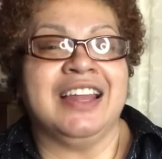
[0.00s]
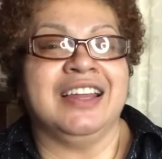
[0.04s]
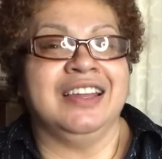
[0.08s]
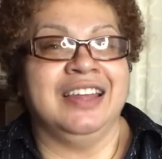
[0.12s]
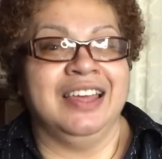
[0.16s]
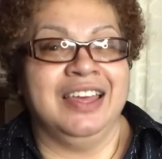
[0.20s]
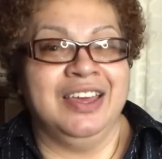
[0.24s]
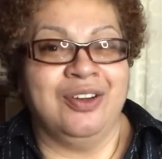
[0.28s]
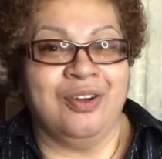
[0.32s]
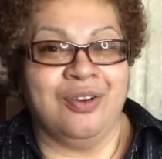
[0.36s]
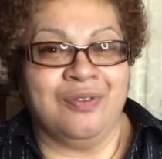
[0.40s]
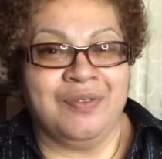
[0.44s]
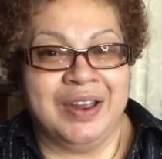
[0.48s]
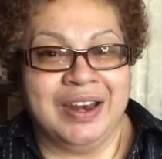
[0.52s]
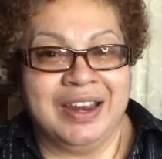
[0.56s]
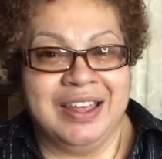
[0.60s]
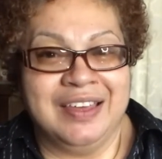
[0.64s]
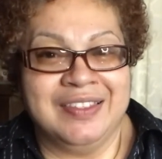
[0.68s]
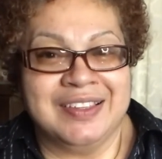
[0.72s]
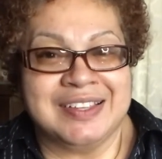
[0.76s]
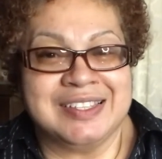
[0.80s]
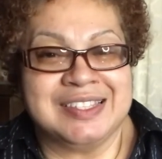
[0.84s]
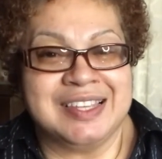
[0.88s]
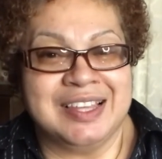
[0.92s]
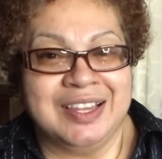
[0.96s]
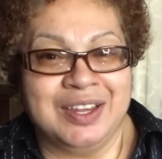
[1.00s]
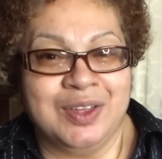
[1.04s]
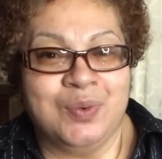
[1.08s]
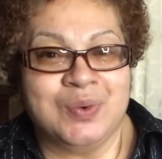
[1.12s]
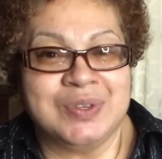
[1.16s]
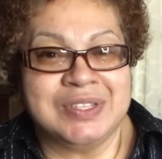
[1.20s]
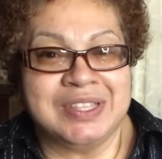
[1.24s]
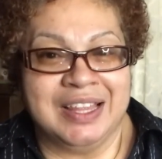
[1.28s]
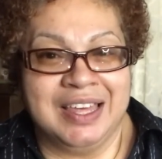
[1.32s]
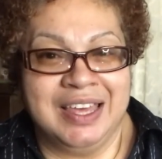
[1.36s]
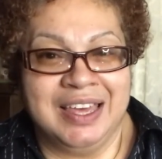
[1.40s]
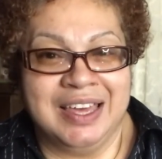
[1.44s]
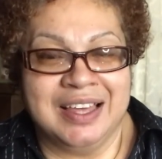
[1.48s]
a leak already. The ceiling
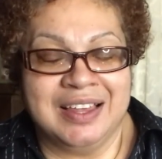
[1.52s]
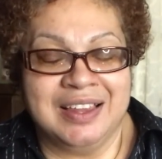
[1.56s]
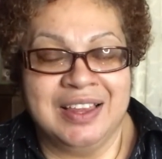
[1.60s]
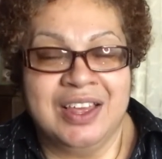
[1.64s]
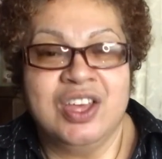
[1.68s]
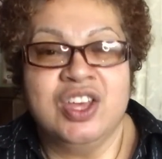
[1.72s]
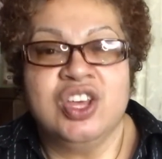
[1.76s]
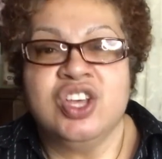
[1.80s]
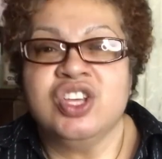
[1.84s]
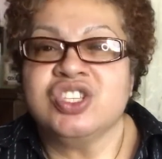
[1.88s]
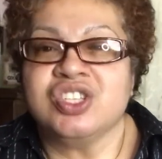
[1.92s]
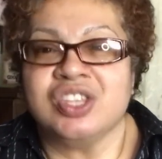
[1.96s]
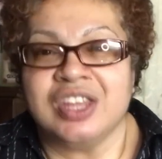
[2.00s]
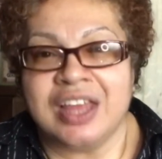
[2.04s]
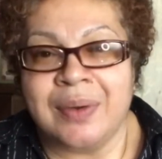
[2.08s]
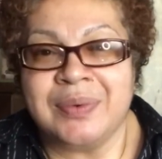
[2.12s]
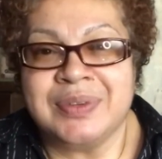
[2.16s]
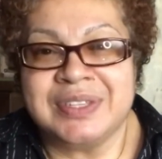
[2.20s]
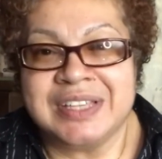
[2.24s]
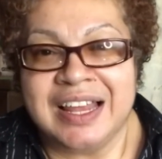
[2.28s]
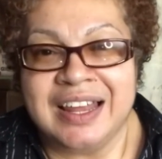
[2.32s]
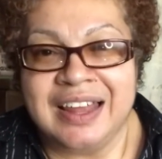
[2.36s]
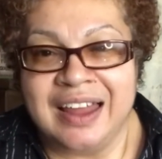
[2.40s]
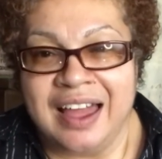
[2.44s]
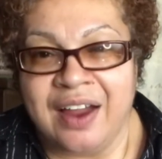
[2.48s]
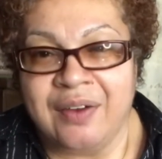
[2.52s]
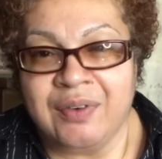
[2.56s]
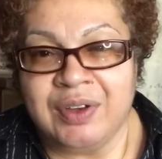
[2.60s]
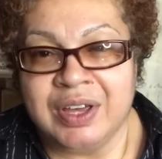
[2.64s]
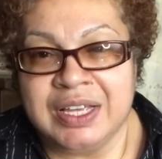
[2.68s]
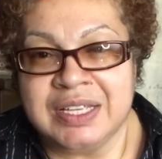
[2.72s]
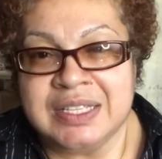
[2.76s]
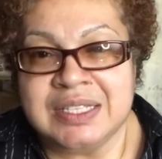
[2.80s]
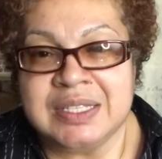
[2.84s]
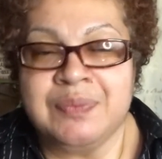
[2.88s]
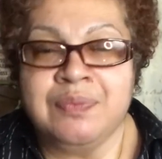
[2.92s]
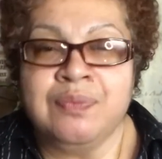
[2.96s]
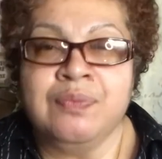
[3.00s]
was leaking, so that was
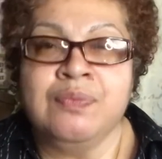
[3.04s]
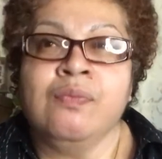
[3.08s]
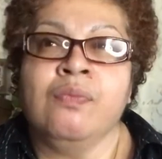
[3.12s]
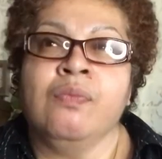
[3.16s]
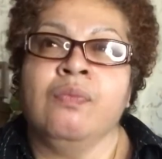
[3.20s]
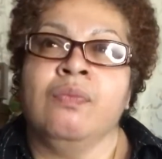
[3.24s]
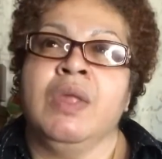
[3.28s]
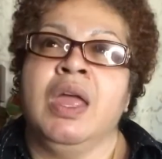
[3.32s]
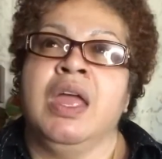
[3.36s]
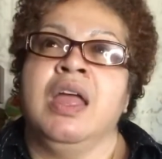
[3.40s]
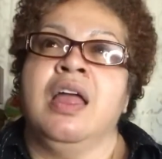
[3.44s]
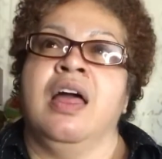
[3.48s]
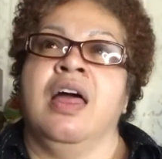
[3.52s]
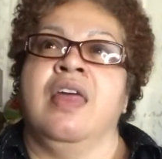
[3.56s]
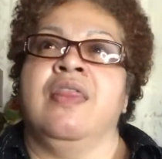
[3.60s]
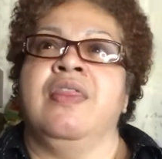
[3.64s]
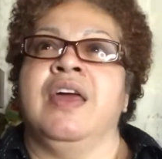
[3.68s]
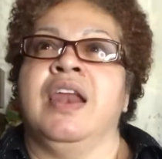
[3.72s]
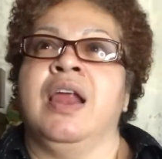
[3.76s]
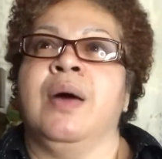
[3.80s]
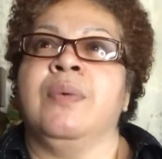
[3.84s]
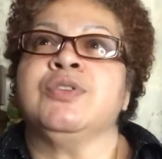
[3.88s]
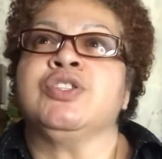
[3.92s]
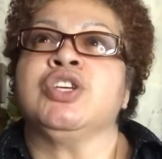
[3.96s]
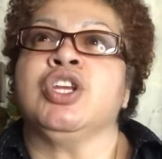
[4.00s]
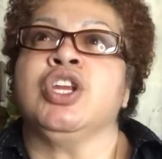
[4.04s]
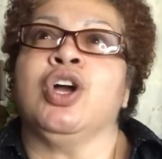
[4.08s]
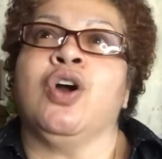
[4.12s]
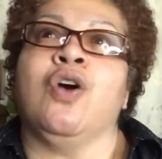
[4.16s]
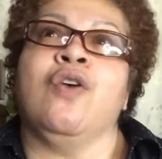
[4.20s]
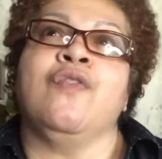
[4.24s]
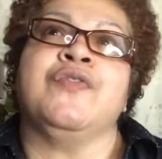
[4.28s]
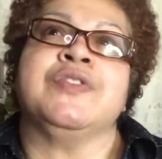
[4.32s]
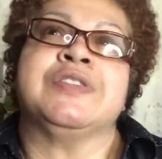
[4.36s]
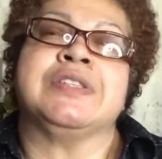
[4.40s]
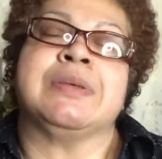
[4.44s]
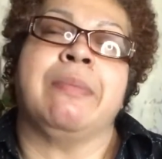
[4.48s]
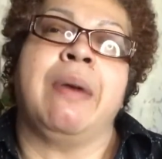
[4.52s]
hilarious. And then I was gonna
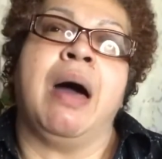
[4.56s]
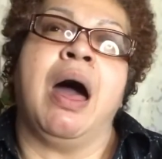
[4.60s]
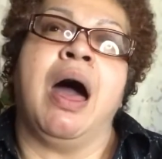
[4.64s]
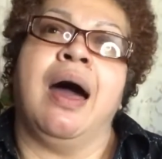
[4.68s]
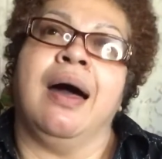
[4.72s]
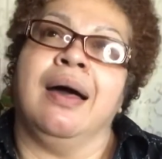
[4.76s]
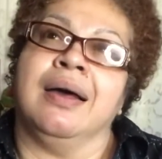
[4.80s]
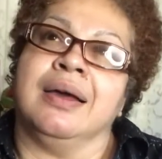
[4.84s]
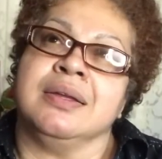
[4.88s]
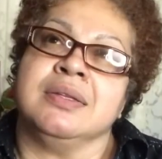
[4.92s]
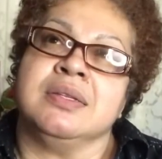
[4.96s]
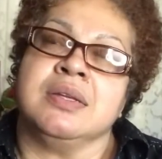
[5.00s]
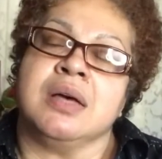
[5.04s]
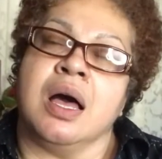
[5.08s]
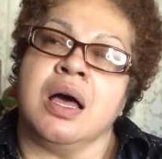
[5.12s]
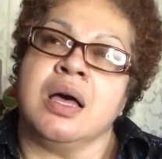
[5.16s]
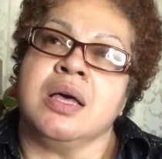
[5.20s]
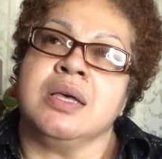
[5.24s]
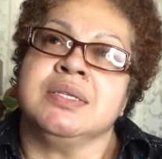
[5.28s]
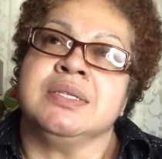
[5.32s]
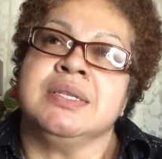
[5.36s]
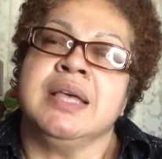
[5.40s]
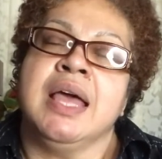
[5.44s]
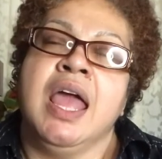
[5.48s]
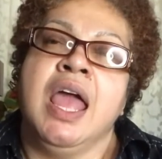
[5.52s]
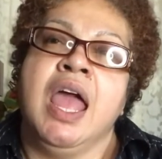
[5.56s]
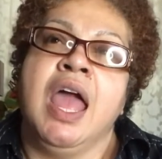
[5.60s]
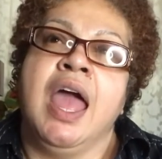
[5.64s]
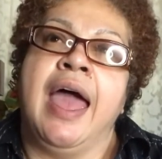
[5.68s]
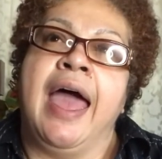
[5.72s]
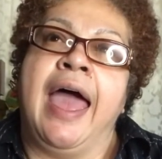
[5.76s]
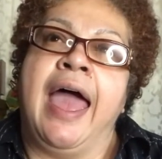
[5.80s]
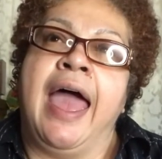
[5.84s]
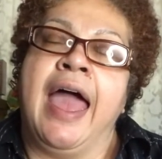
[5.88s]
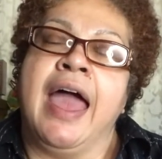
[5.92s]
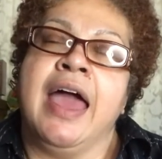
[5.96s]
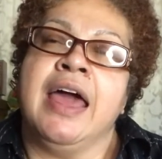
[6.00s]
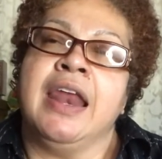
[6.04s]
go for some Haagen-Dazs,
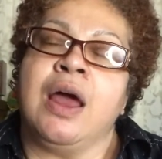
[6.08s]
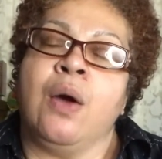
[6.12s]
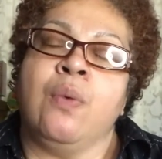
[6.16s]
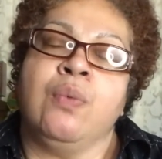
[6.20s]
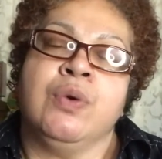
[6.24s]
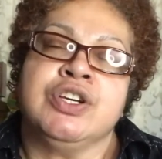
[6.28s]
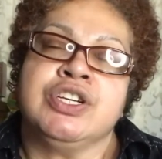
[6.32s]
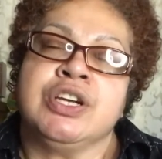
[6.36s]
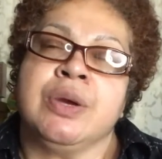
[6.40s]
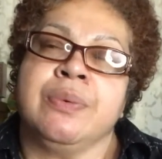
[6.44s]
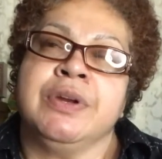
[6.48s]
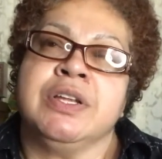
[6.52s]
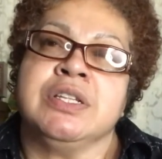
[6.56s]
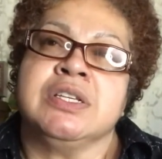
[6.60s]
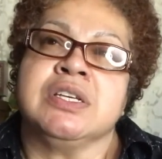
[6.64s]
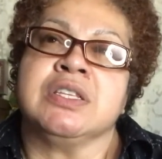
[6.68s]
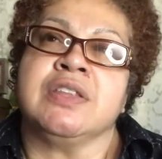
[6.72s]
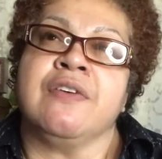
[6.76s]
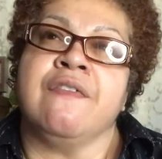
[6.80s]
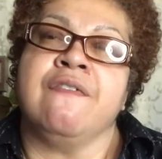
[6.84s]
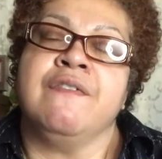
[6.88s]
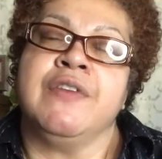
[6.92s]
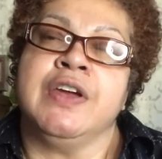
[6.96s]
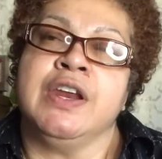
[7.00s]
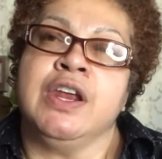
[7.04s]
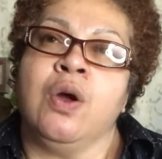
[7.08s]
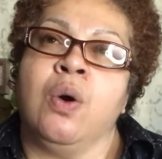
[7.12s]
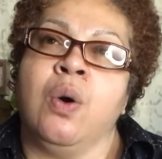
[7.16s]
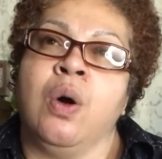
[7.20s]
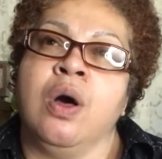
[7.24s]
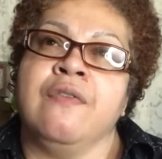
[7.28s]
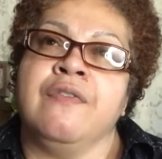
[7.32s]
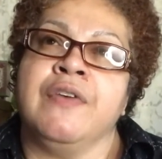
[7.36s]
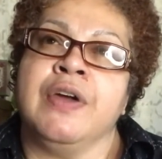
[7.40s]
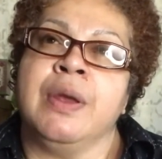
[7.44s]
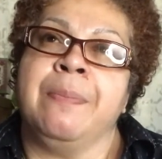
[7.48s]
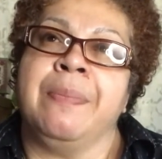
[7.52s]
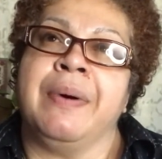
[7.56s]
and I wish I would have took the video
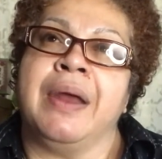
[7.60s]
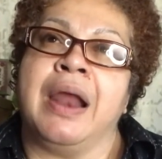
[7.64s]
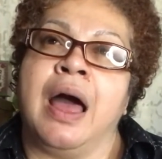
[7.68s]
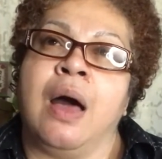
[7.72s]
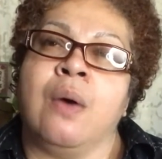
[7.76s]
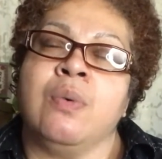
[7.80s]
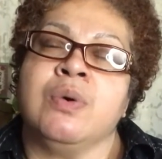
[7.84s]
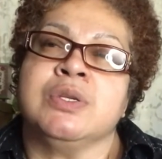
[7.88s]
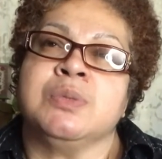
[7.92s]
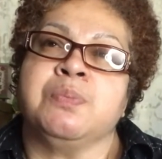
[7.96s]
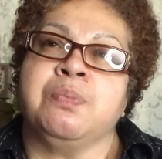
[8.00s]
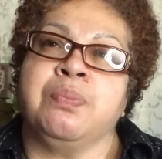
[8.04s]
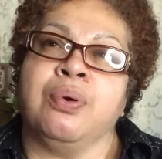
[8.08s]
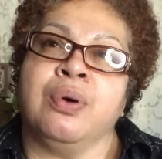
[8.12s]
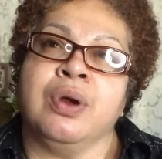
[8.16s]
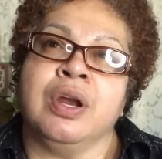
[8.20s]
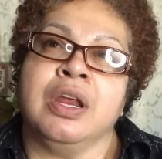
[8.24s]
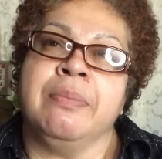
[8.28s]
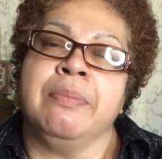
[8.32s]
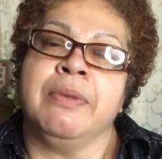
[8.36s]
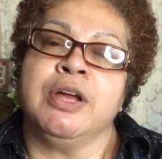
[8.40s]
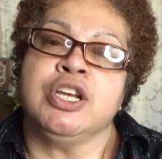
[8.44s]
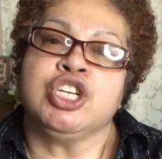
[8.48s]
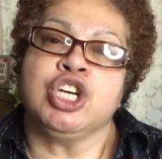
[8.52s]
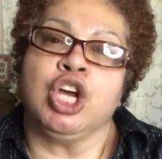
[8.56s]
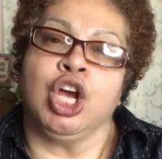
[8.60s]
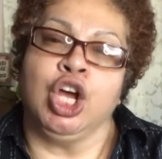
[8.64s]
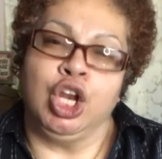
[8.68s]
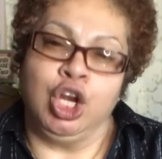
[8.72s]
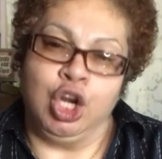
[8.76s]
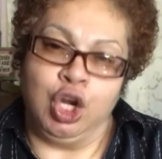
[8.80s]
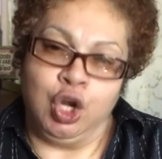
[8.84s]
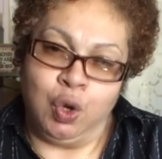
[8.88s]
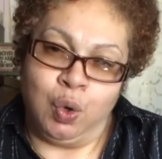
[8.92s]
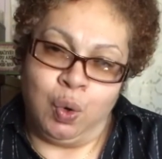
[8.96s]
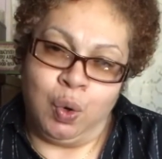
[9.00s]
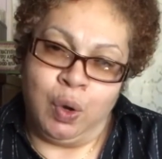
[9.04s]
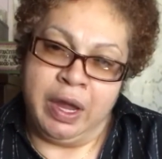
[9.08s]
of it, but I was pretty much
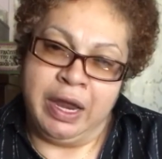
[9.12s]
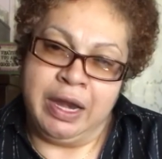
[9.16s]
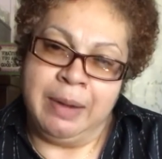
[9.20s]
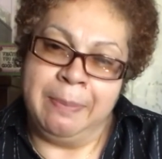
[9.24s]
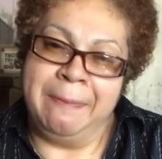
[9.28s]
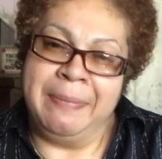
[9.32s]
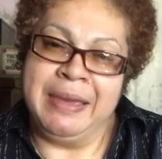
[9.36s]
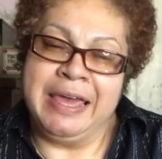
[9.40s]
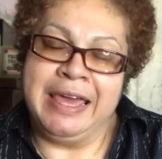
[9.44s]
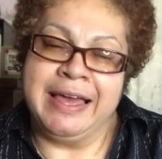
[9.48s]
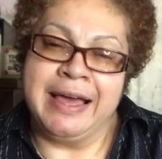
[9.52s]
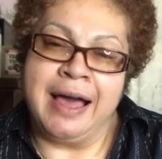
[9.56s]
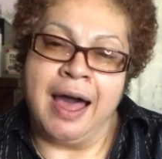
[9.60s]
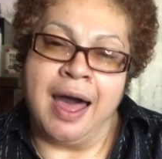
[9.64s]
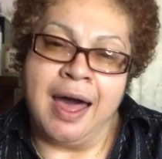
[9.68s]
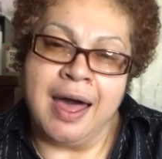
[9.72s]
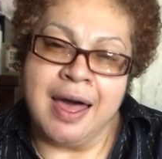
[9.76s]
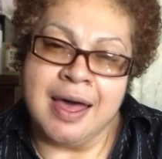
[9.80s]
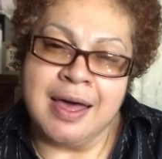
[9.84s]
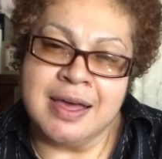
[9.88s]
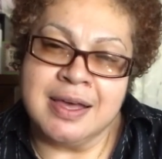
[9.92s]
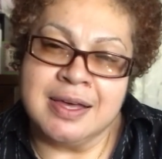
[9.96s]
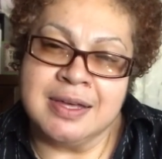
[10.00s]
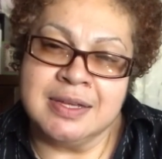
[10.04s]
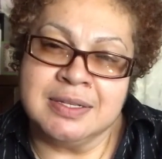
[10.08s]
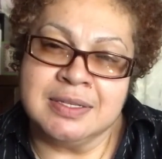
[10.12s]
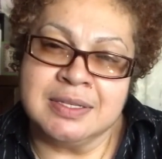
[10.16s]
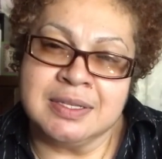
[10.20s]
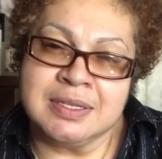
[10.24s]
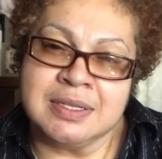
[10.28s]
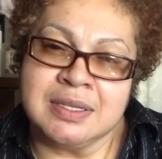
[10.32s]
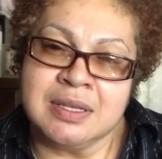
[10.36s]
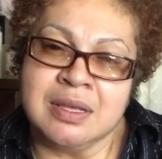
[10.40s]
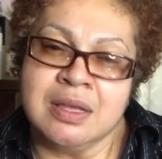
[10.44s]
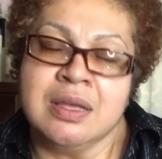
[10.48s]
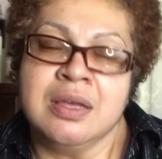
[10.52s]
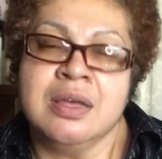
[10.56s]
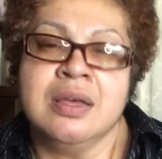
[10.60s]
annoyed
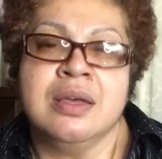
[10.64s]
because